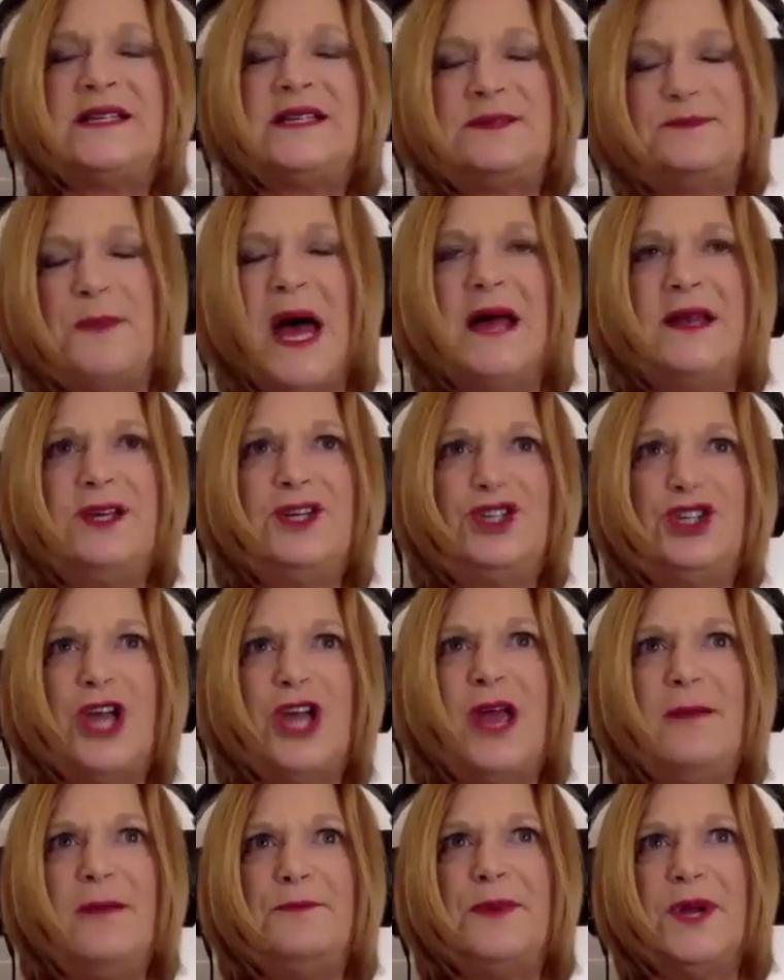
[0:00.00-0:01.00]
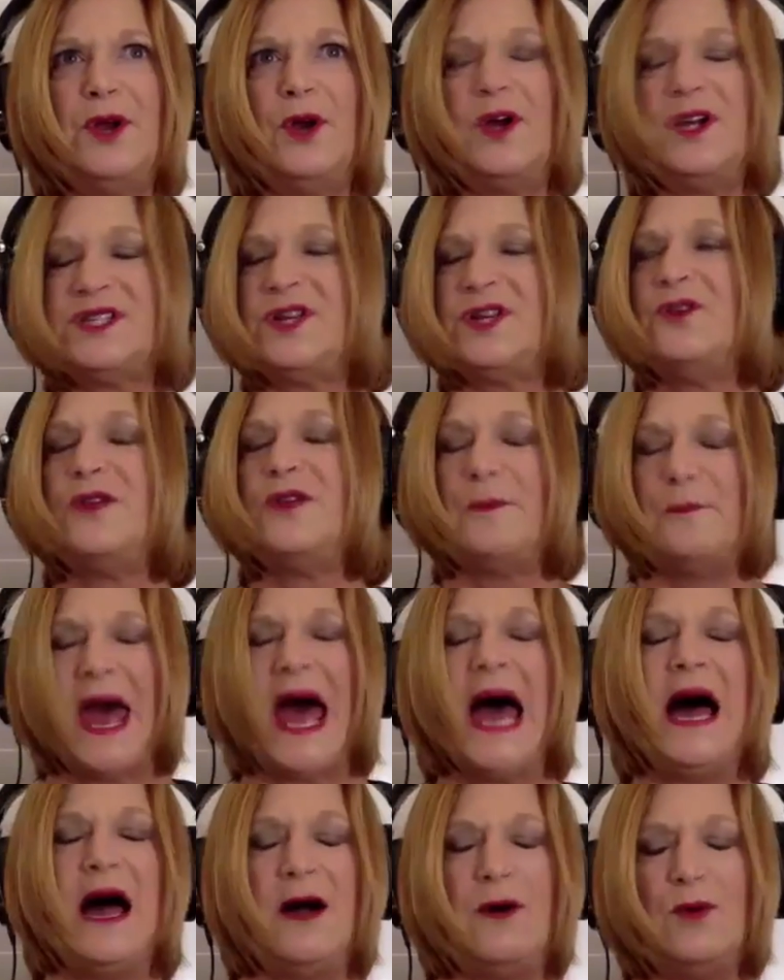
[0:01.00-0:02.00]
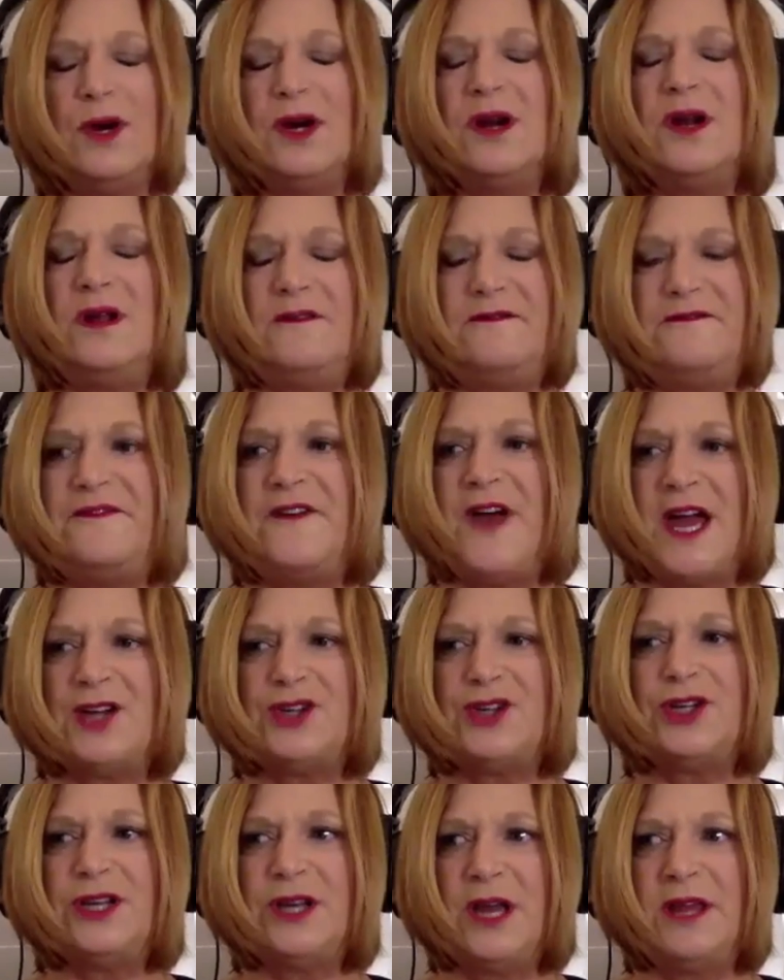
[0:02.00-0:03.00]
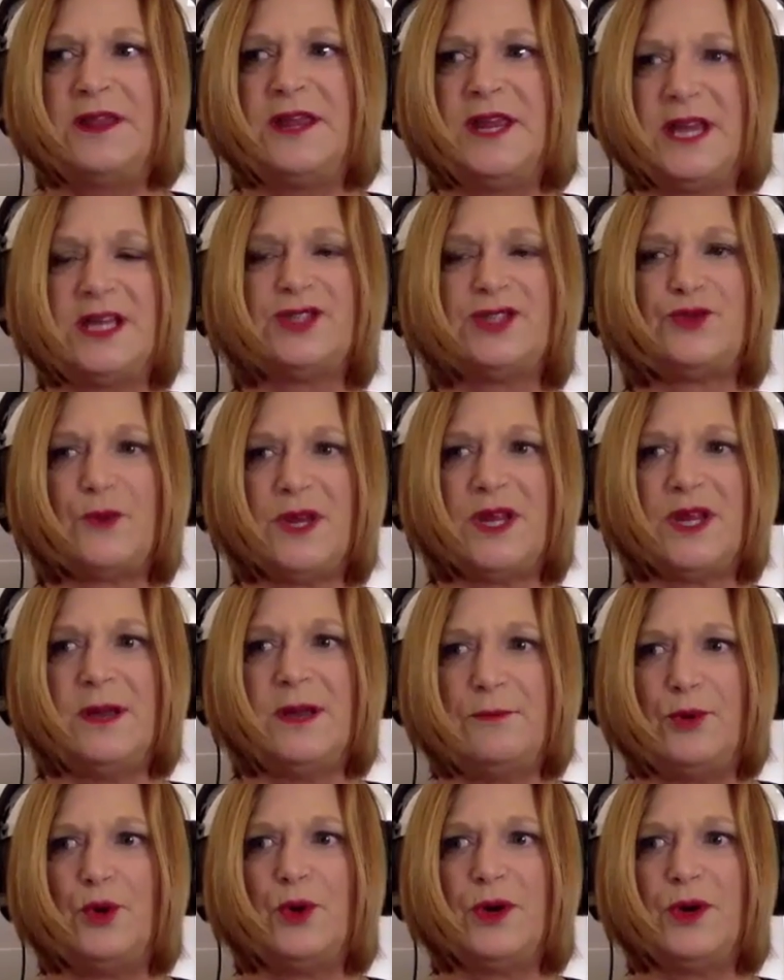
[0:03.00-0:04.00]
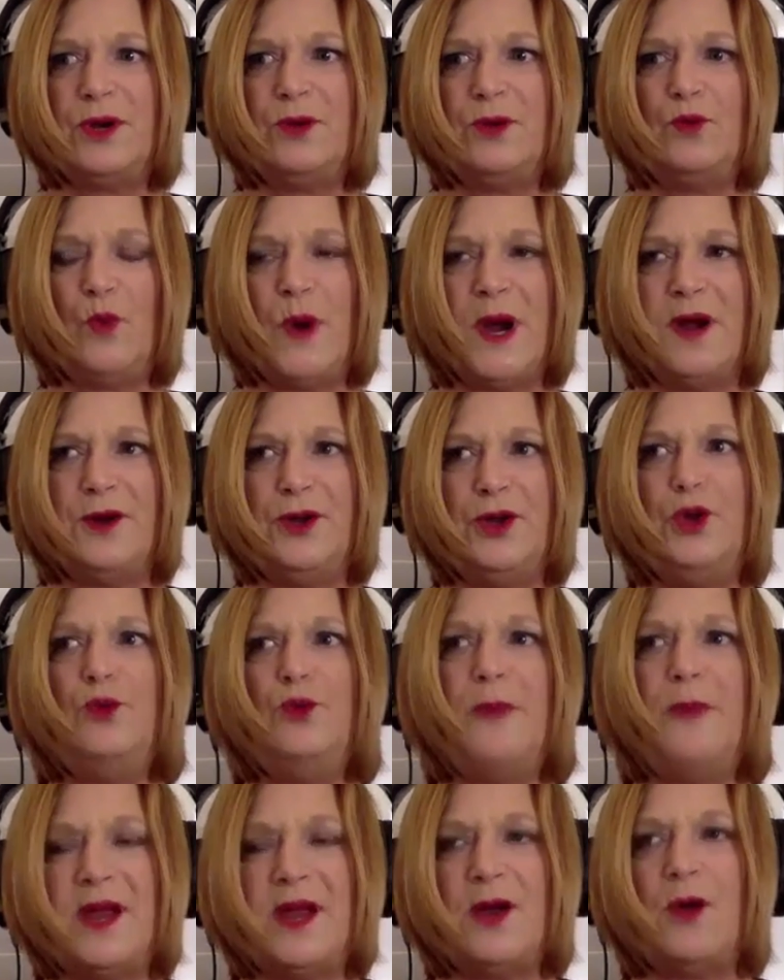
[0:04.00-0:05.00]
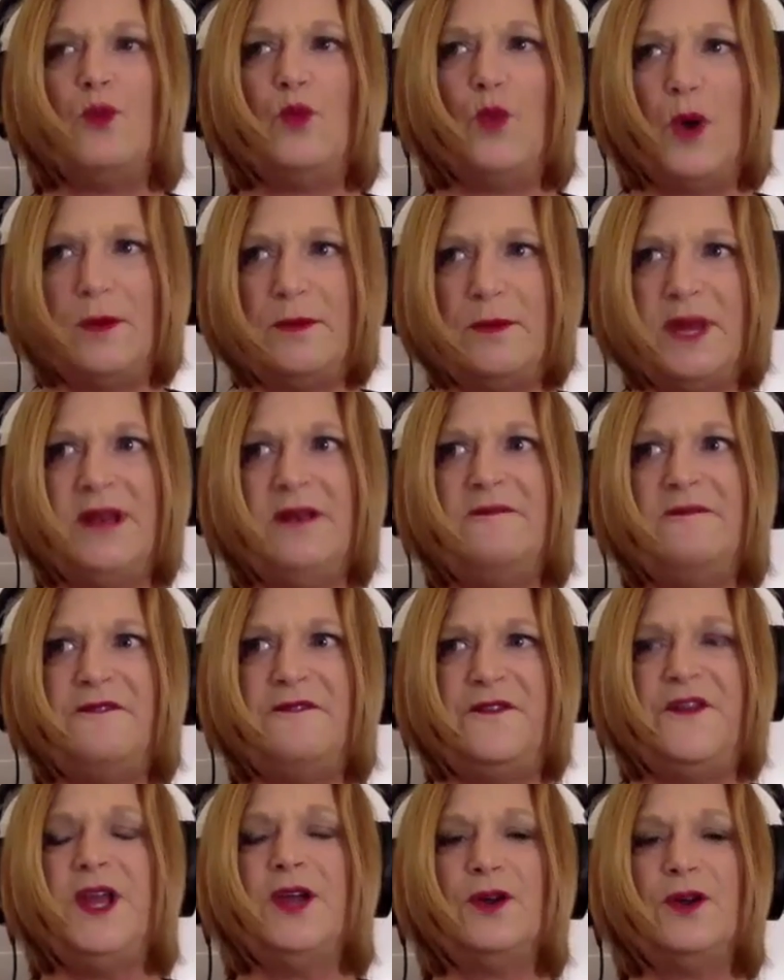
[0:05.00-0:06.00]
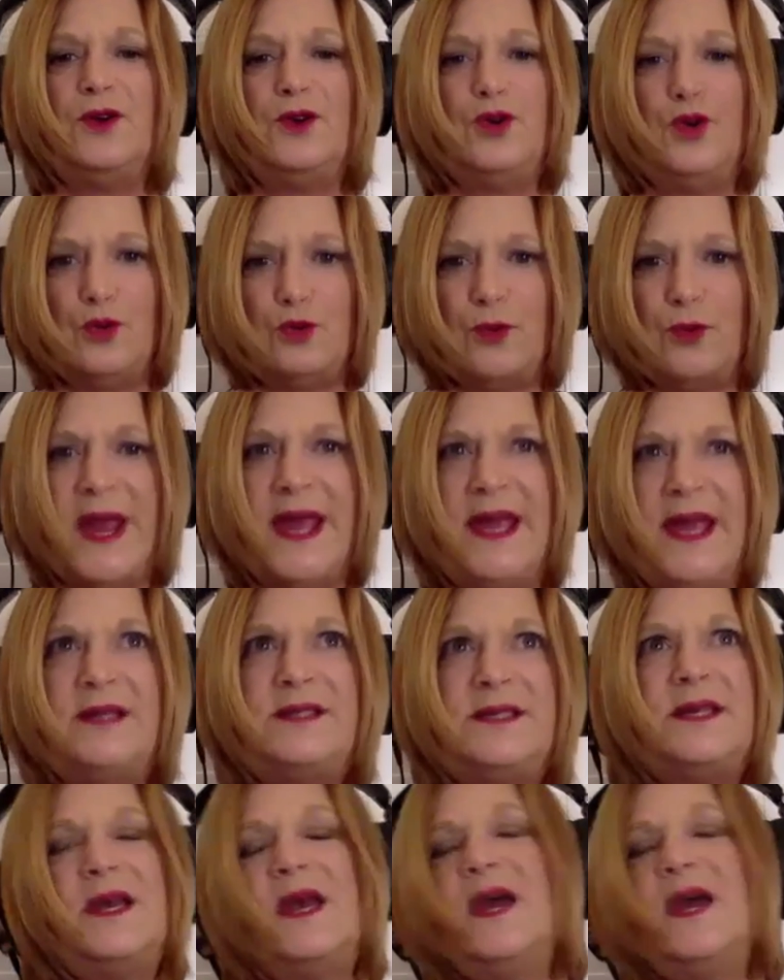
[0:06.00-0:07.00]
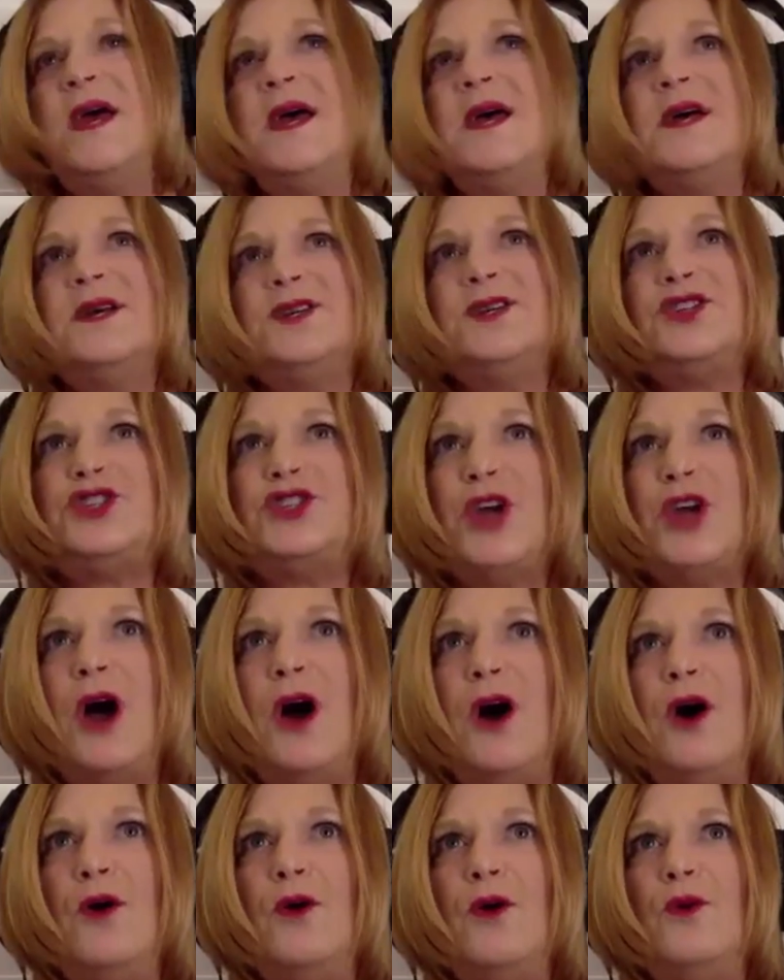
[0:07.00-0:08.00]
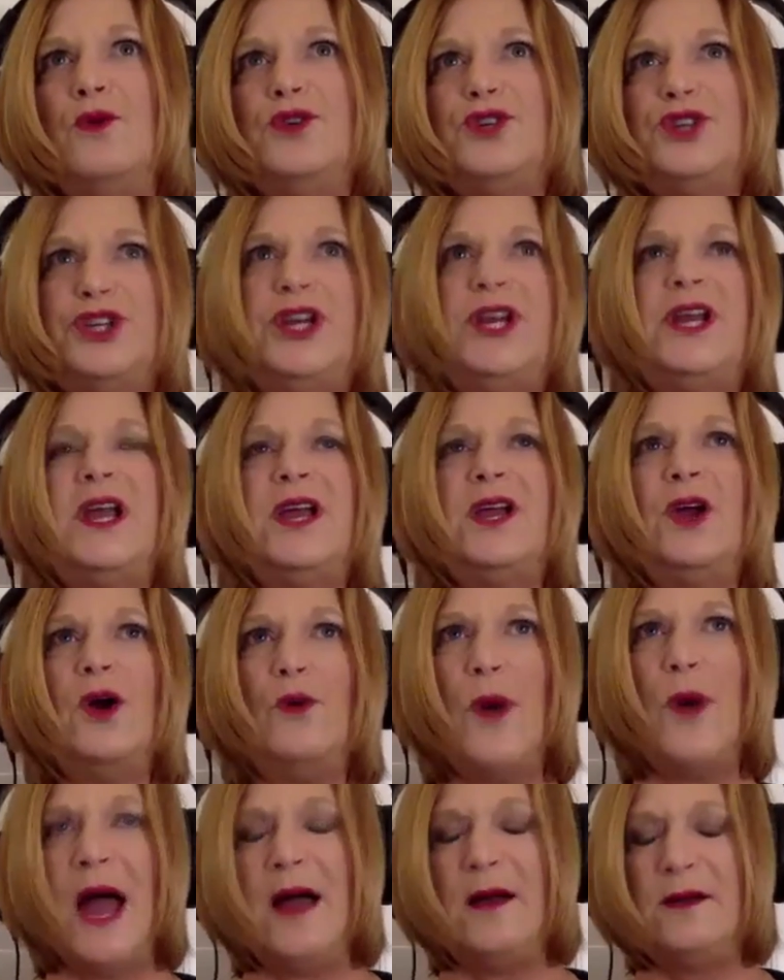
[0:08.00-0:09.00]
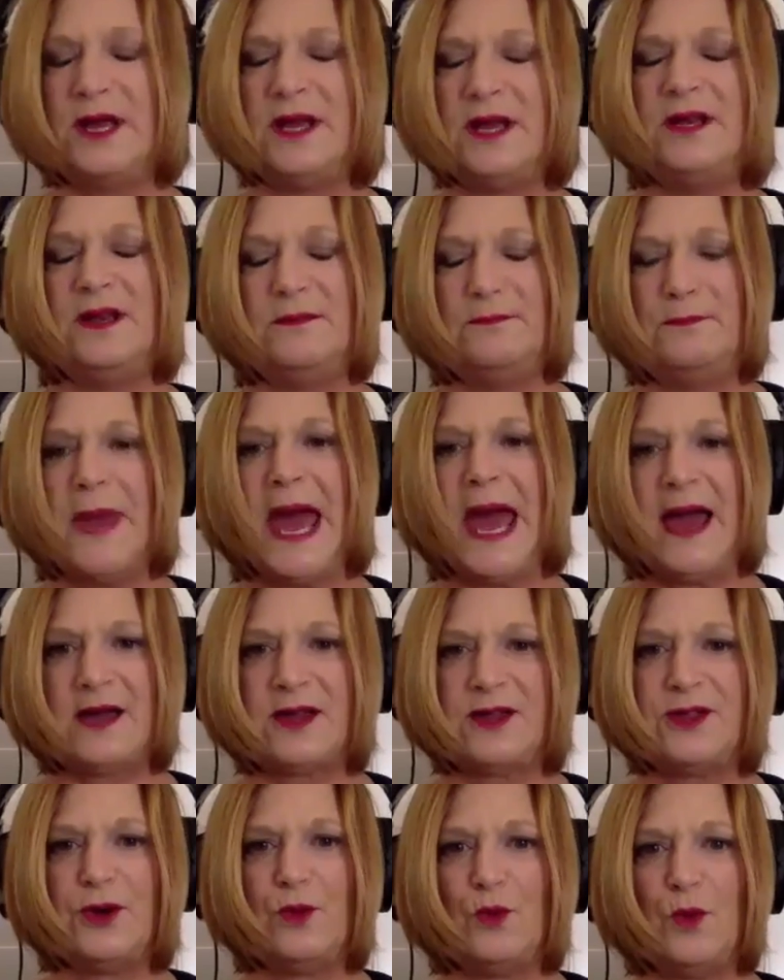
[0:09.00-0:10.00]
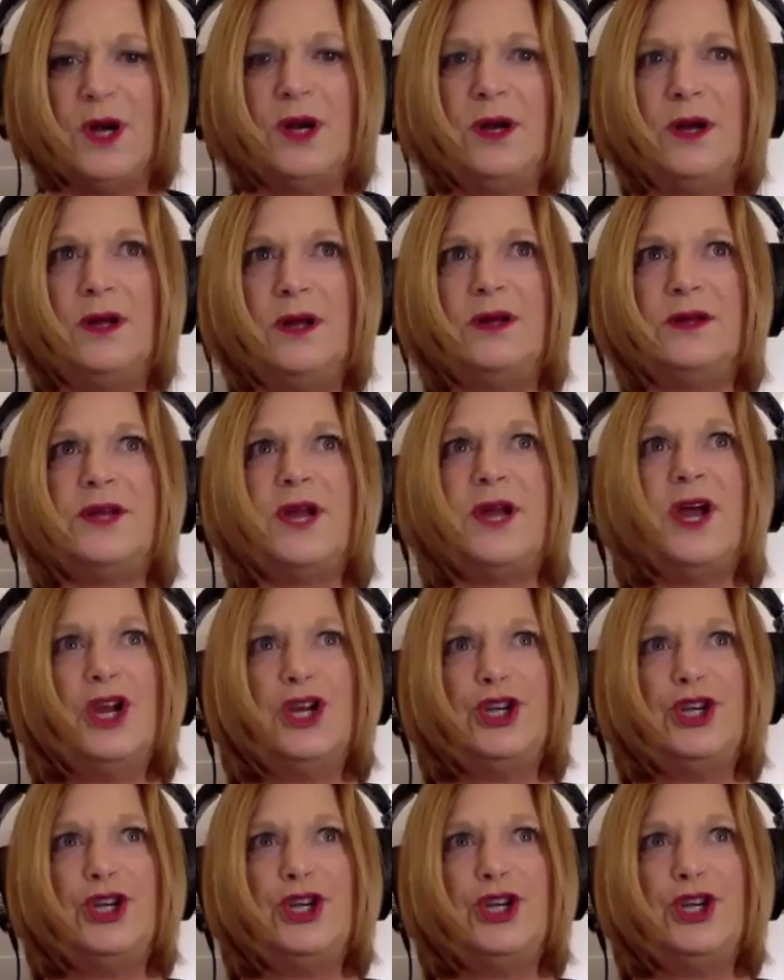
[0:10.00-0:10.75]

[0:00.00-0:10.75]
body shape, but also the power of fashion, I think, is really important, where you make a woman feel great so she can go out and impact the world.